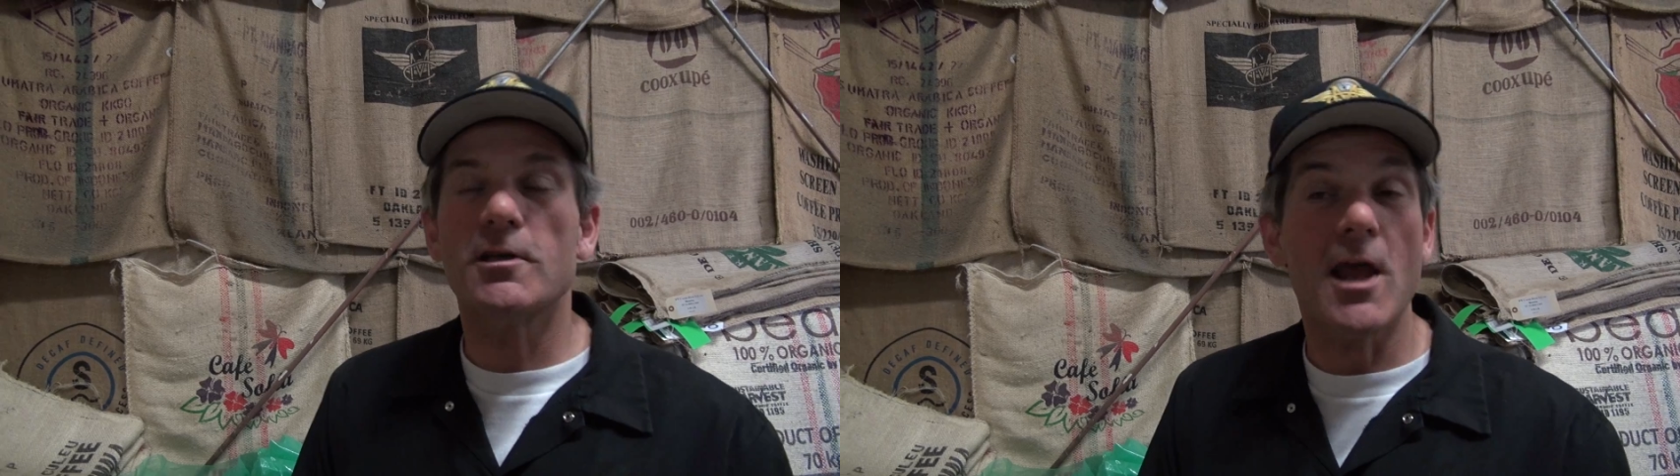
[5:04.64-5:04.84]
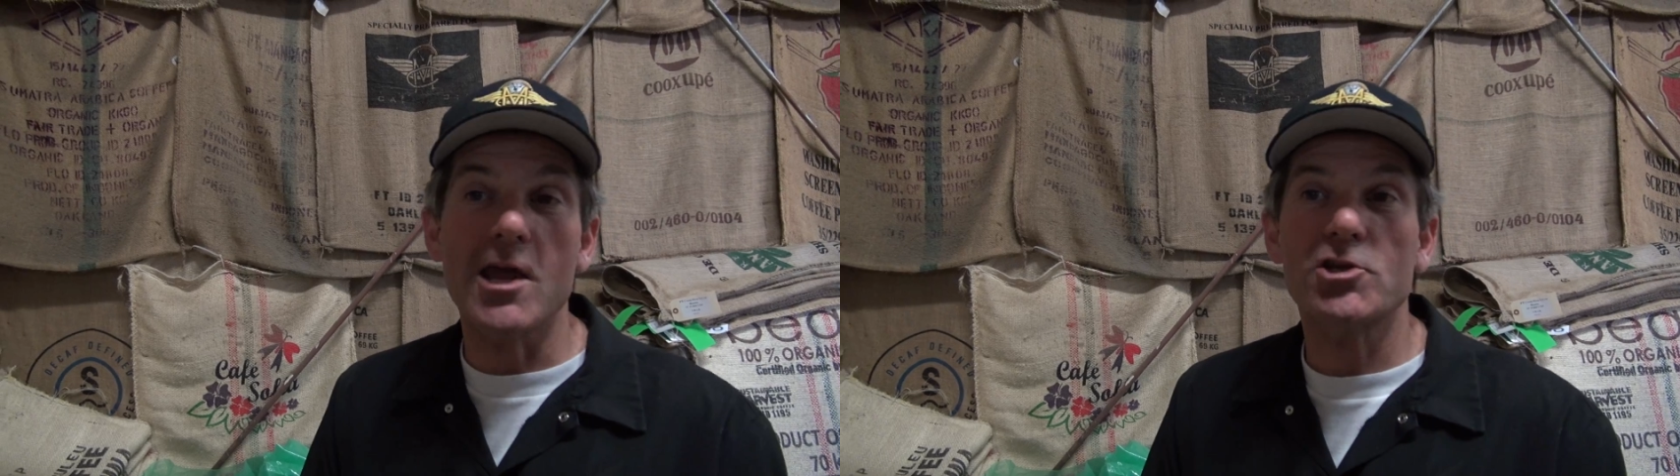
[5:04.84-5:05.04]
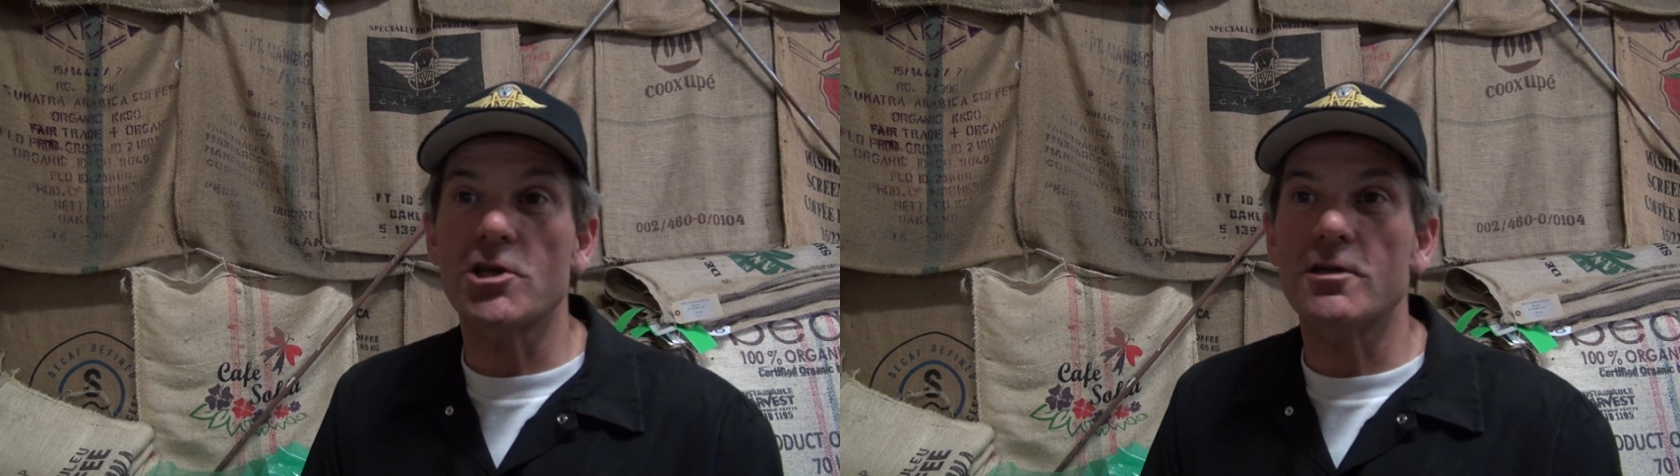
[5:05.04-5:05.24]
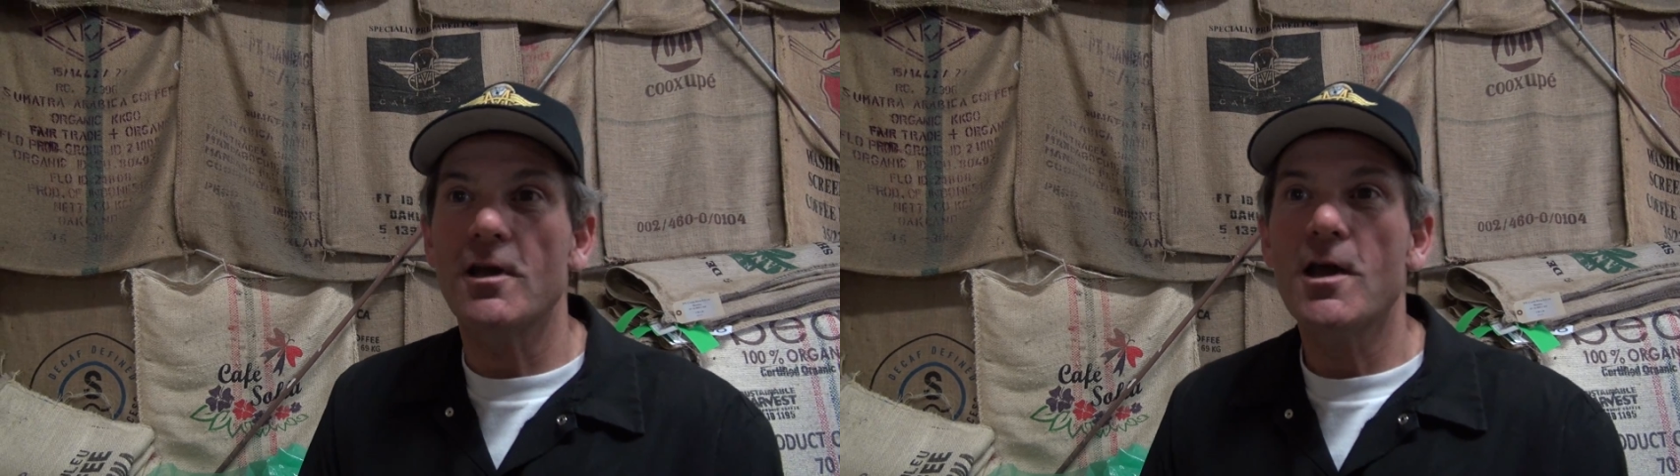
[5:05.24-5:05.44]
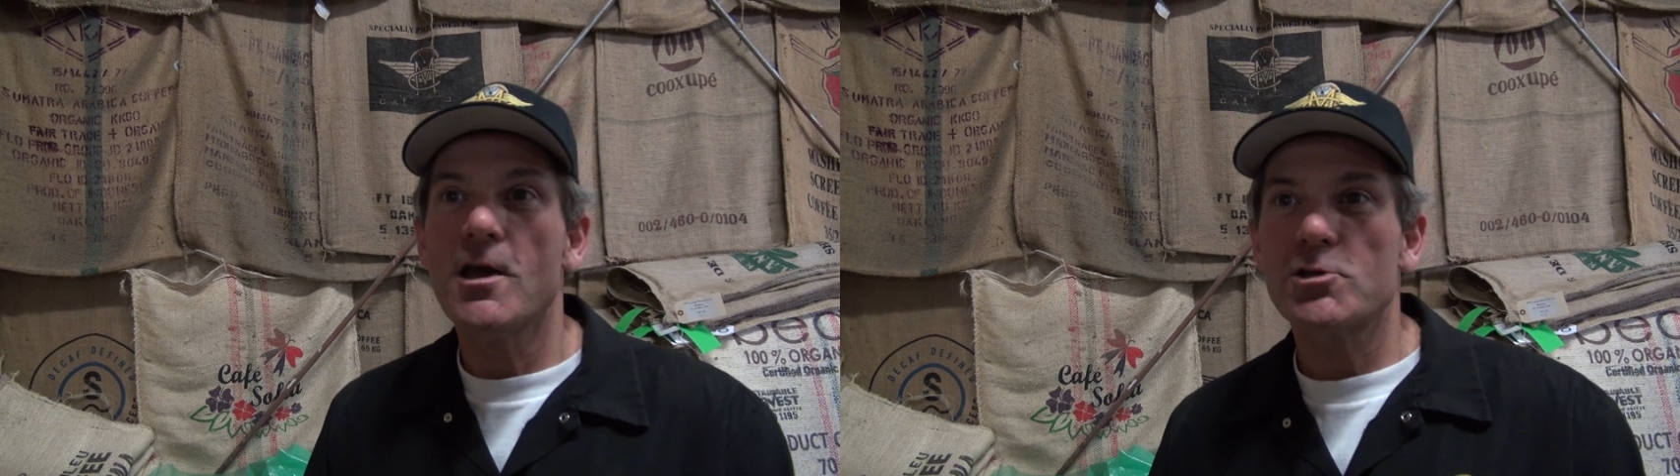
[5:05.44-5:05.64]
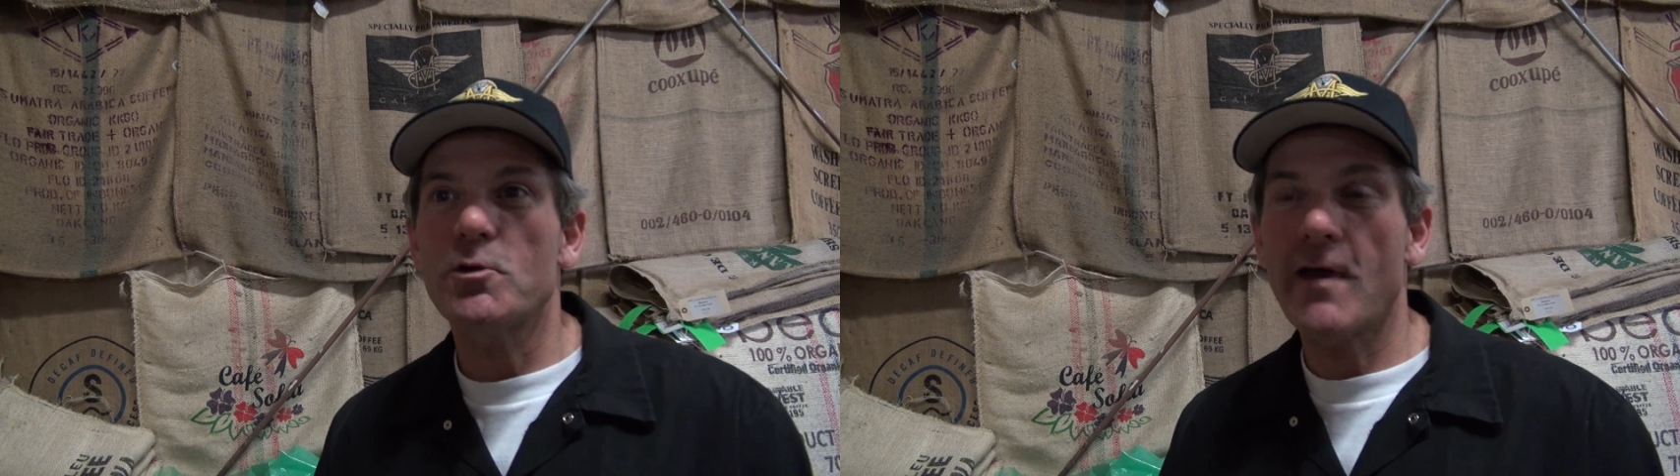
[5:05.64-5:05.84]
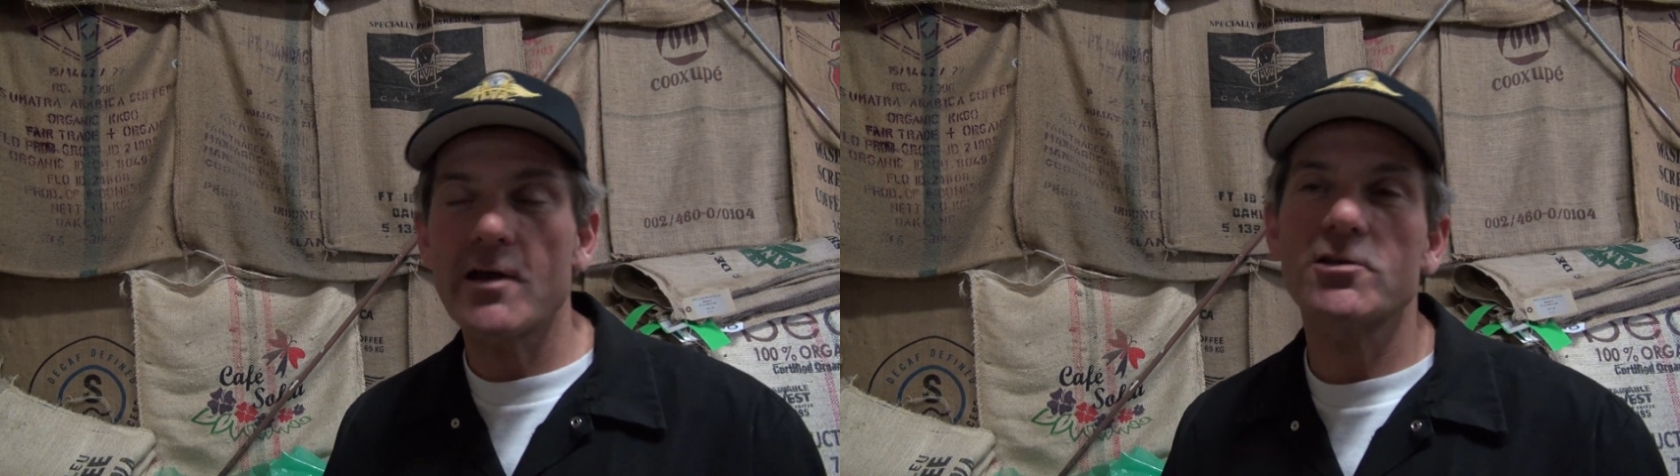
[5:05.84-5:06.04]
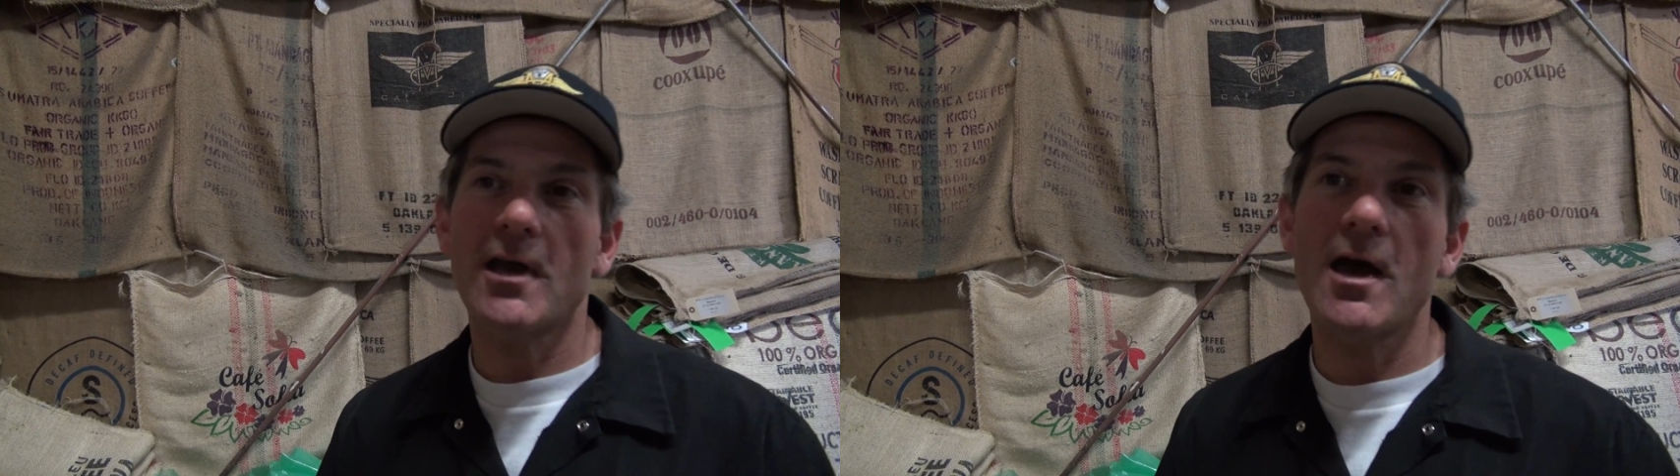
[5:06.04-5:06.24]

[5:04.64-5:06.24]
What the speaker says: the nation. So we've actually